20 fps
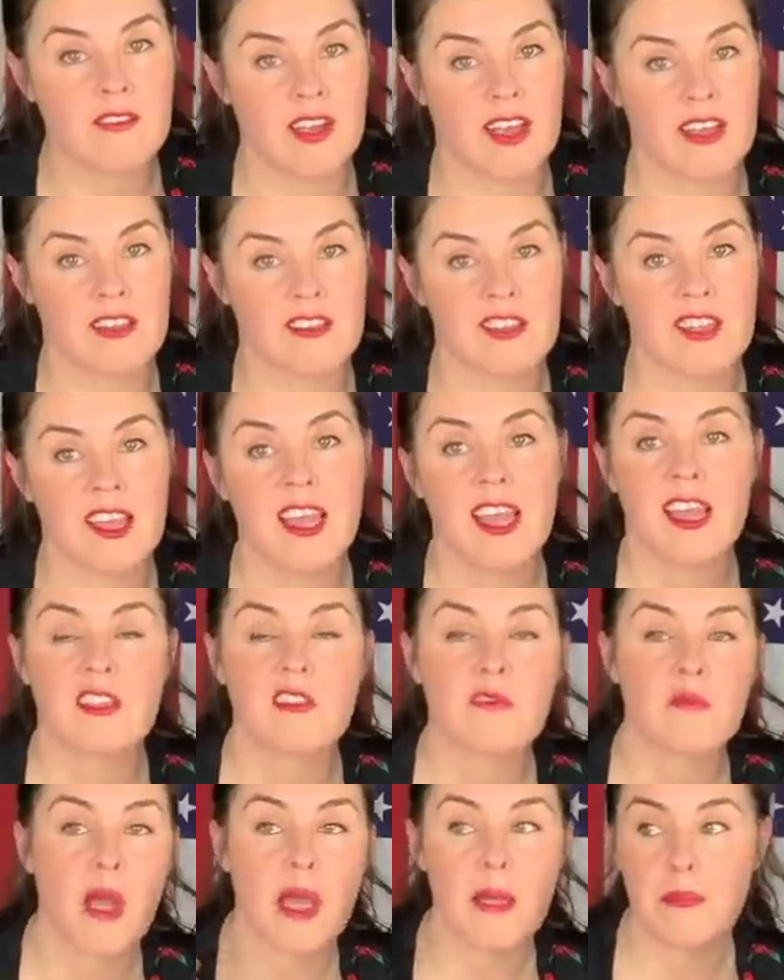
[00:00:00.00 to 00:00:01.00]
of us.
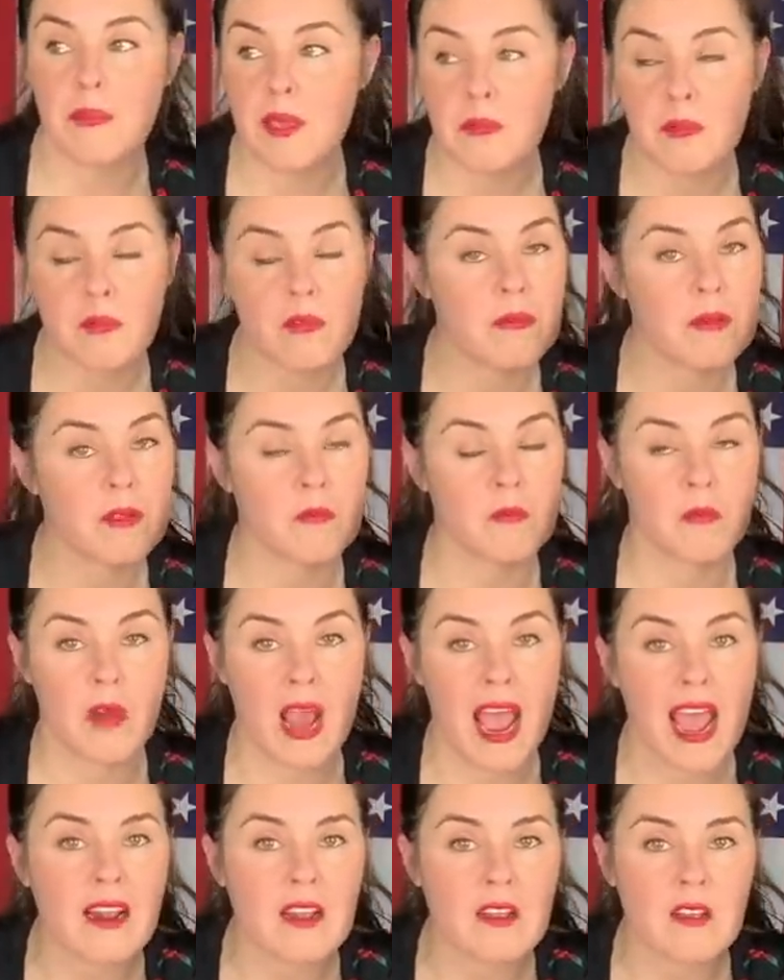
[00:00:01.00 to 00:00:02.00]
It's why people have been
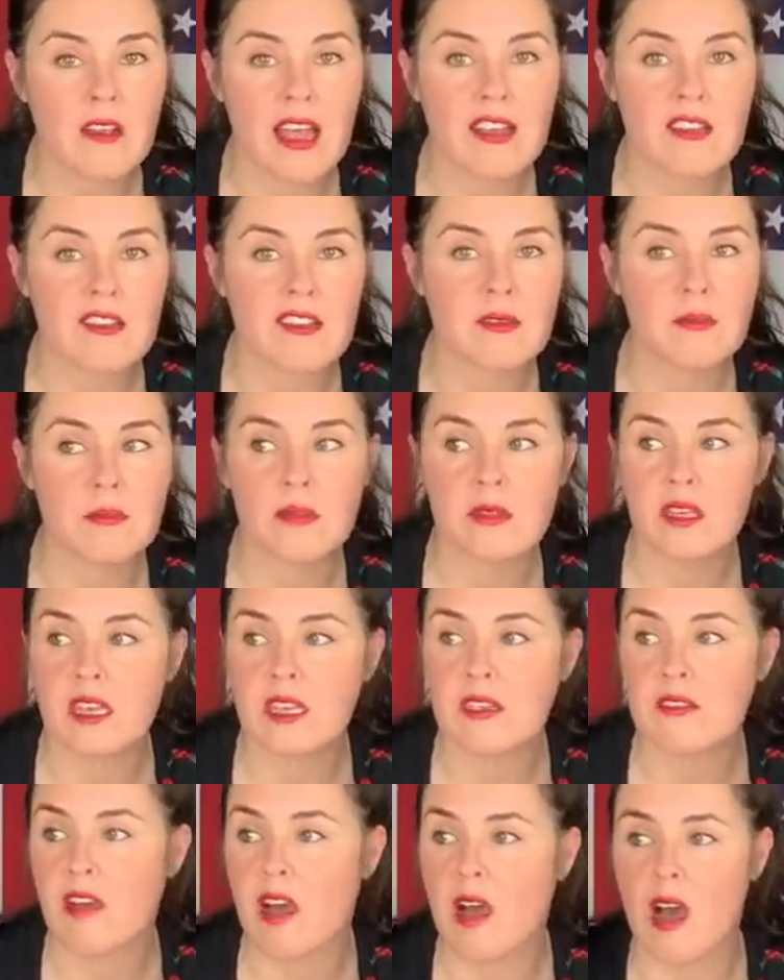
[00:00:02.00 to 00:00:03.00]
radicalized to
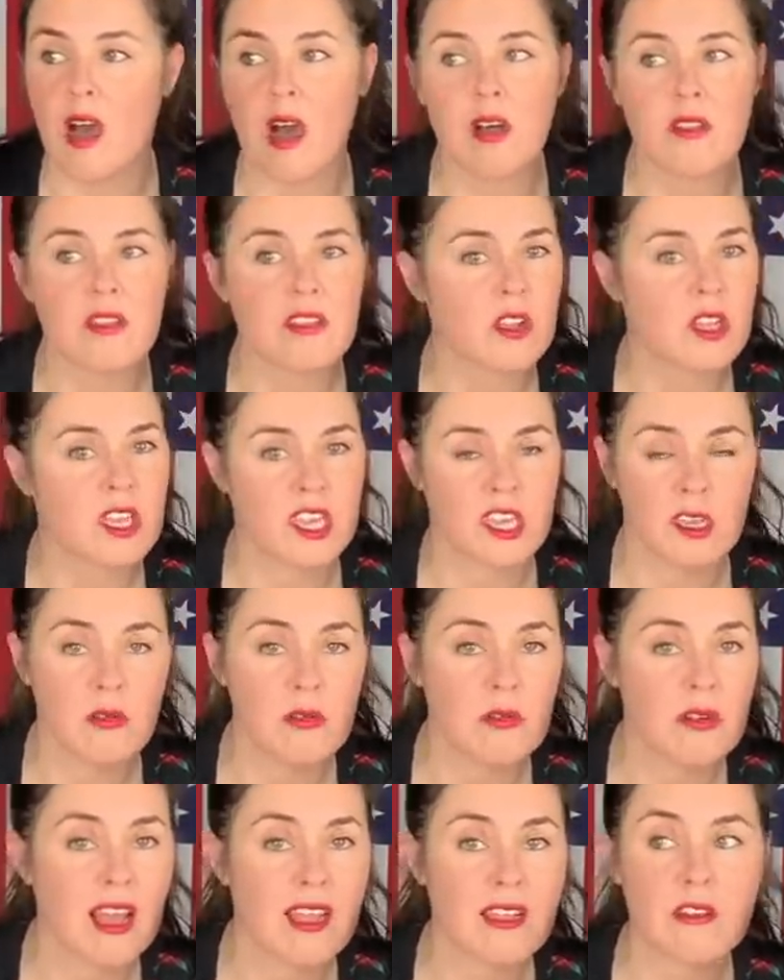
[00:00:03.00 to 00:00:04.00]
believe all the
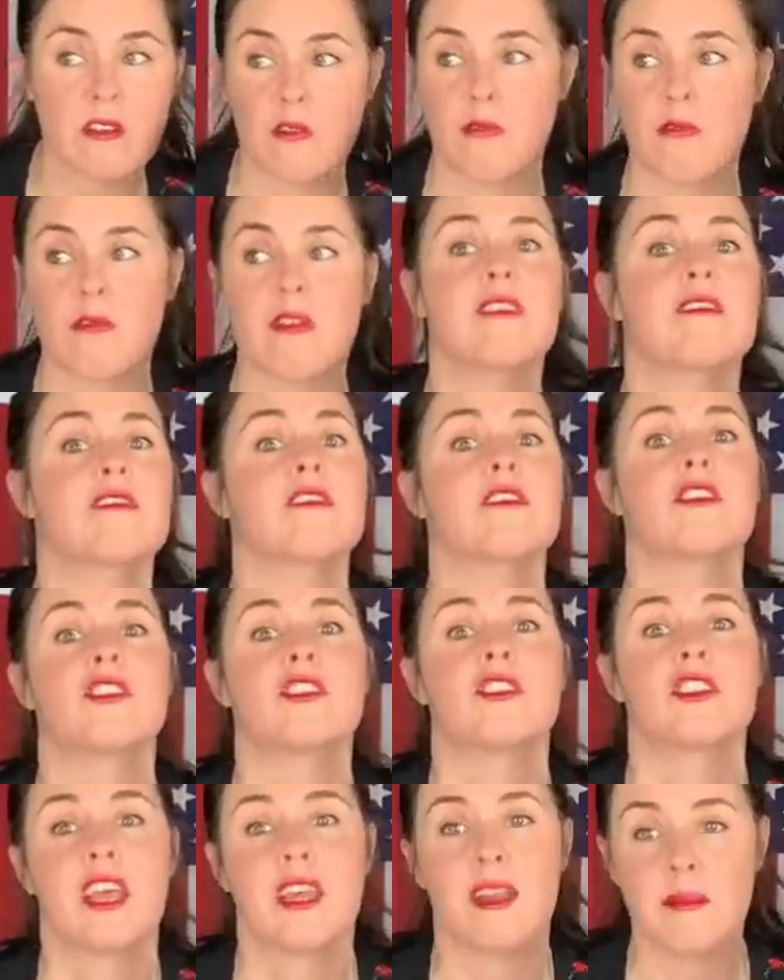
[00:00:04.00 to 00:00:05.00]
QAnon crazy shit.
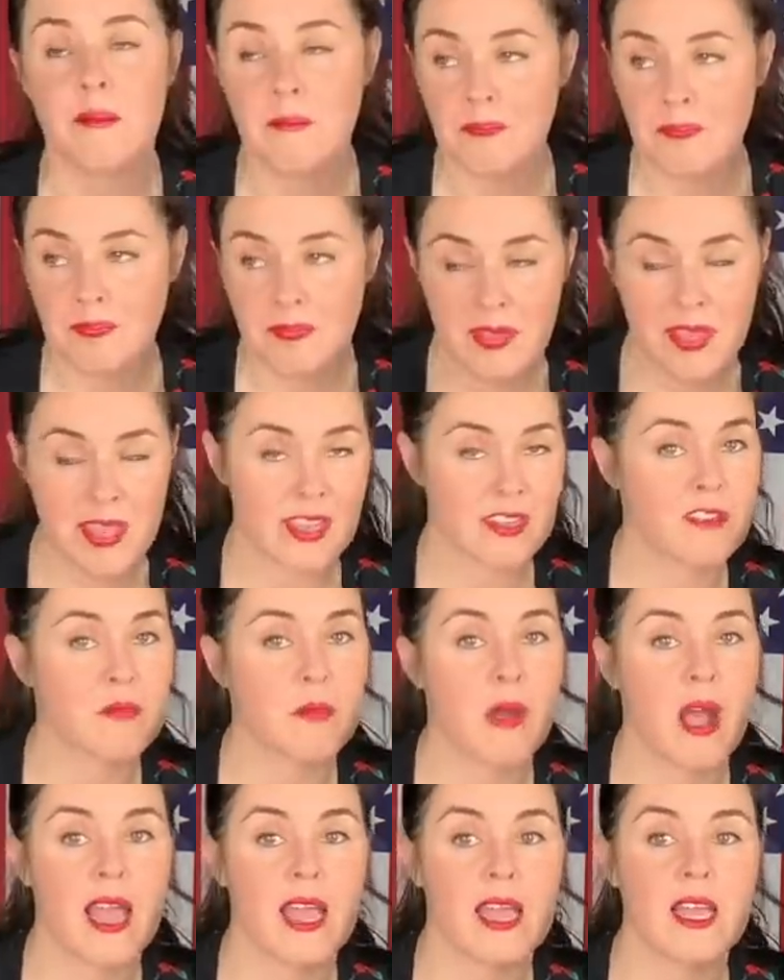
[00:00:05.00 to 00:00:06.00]
It's
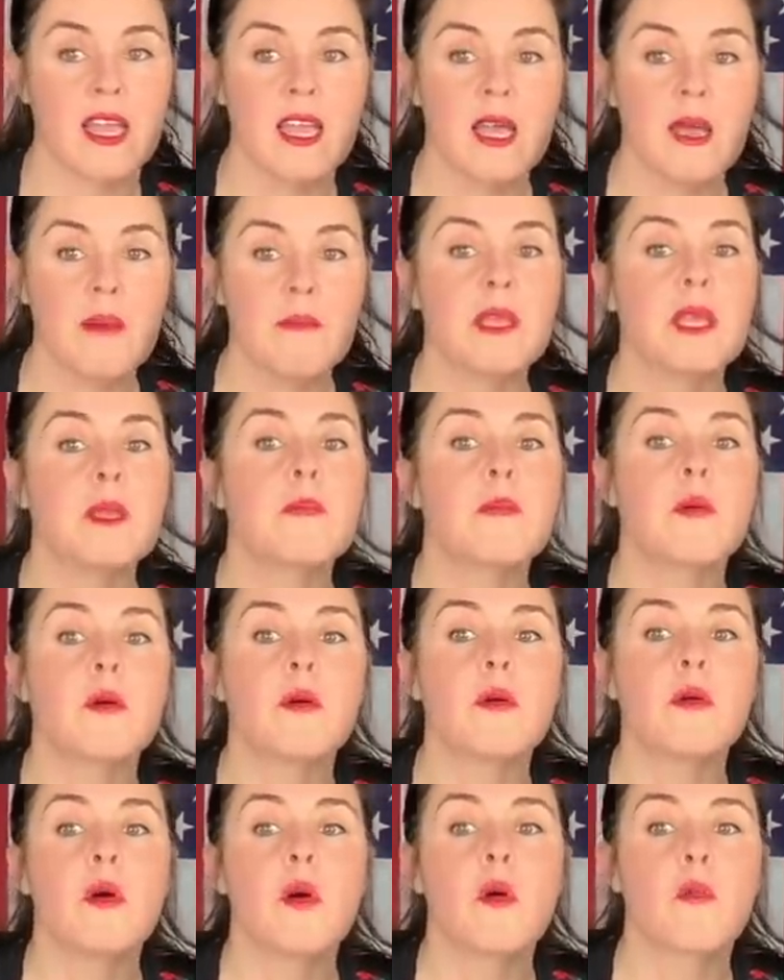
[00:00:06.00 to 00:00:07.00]
why
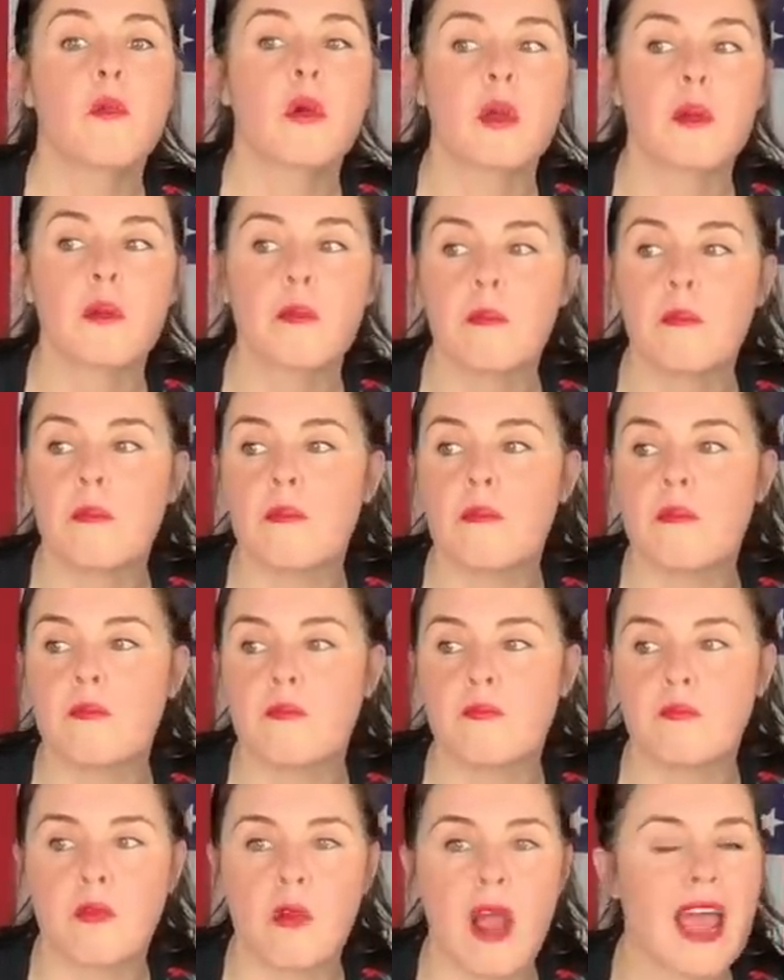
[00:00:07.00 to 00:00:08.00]
people were
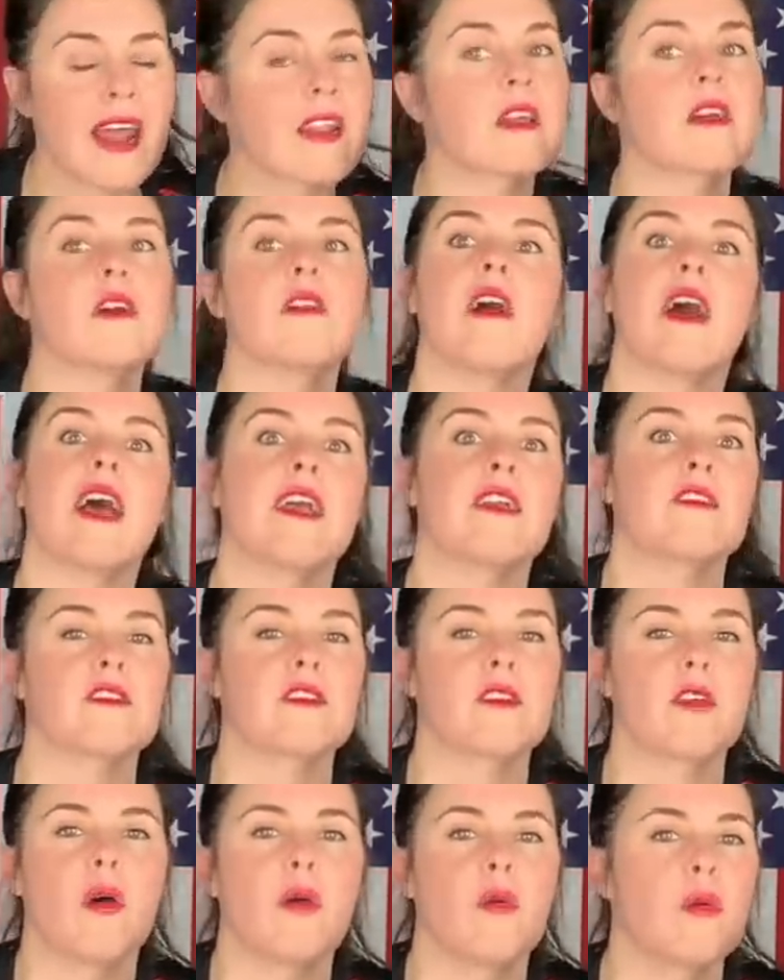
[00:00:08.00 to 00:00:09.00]
radicalized
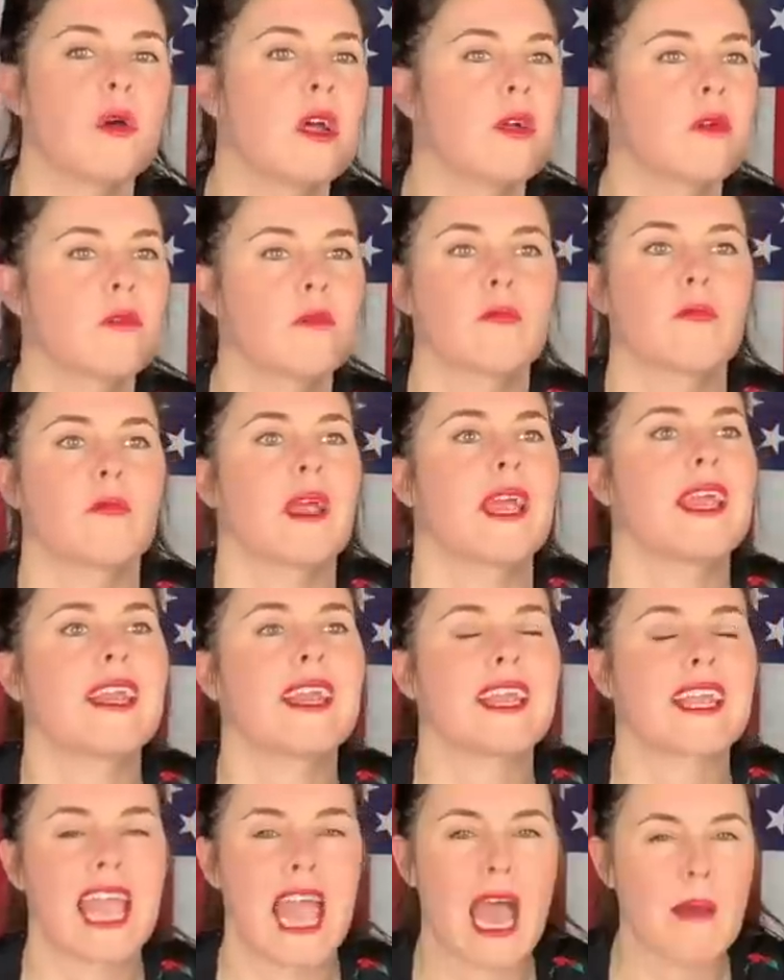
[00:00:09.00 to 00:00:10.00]
to go
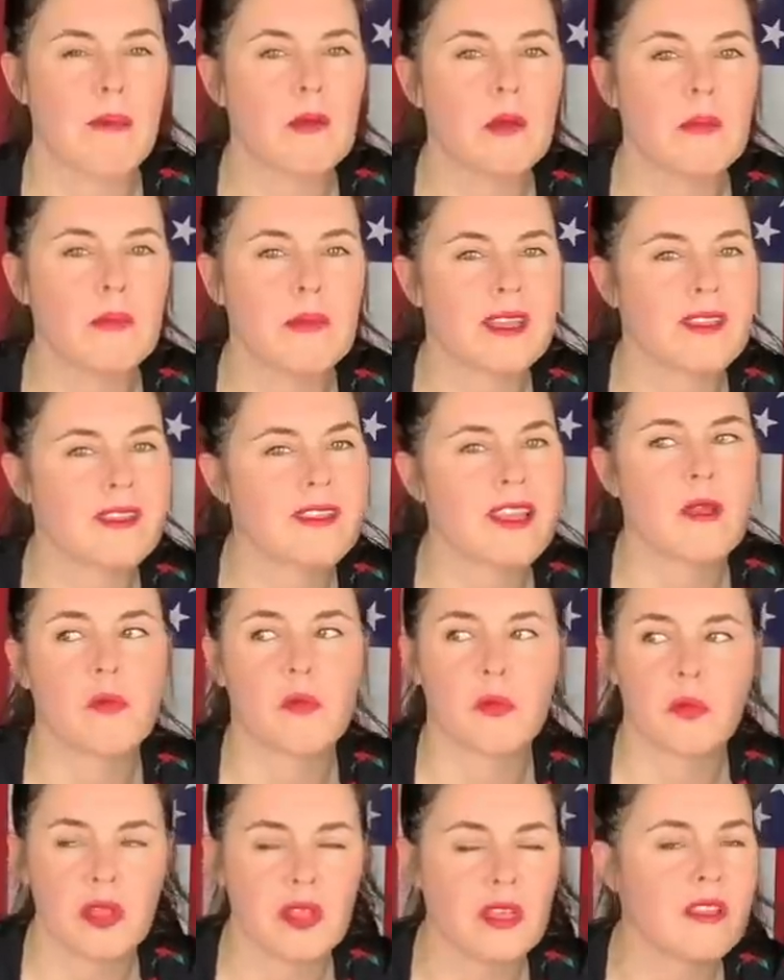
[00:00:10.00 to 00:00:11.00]
raid a capitol because they
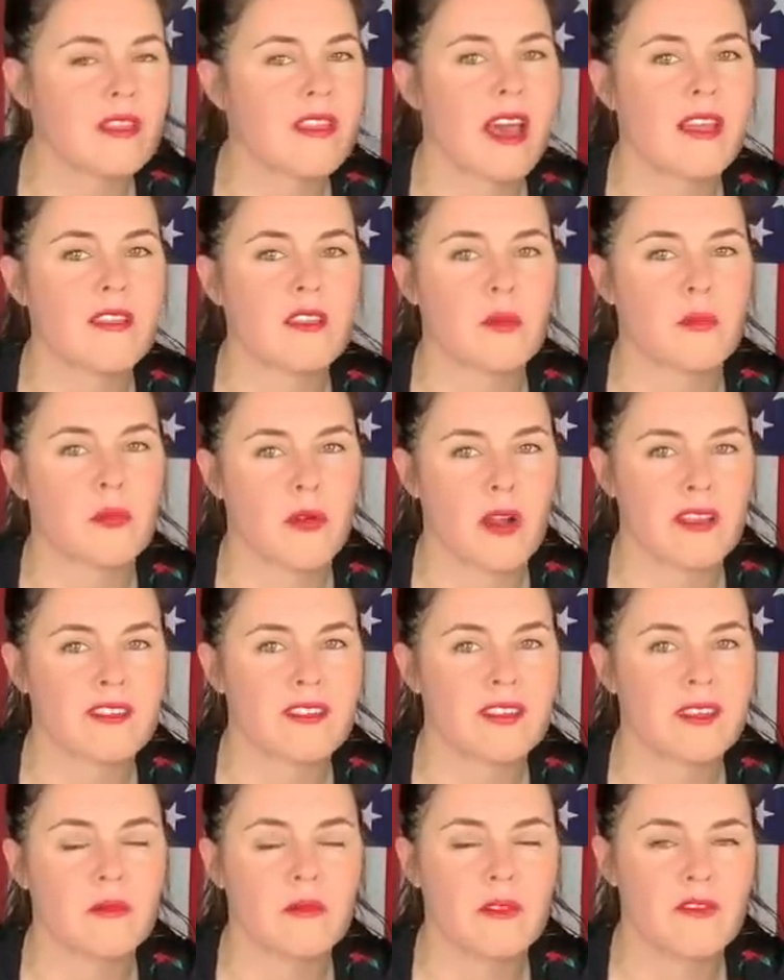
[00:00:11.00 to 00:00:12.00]
really thought their
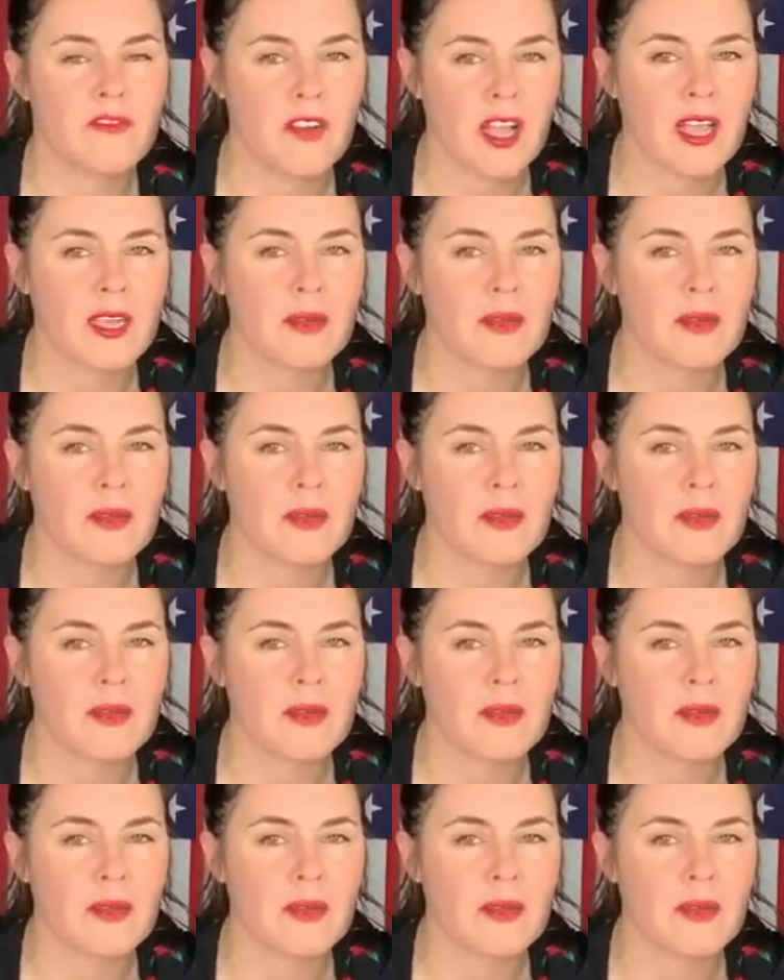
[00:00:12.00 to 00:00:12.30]
president would